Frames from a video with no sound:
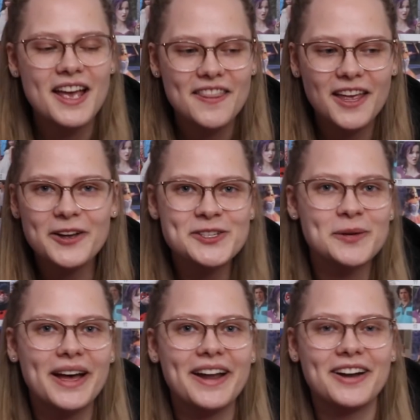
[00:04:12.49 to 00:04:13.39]
they also
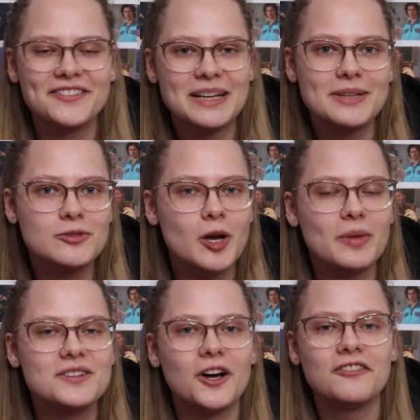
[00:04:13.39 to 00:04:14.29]
went on a family trip
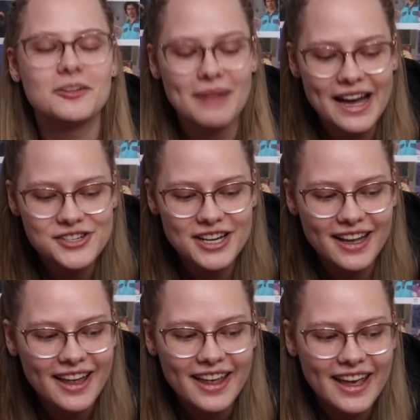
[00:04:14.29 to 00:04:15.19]
in Dolphin Magic,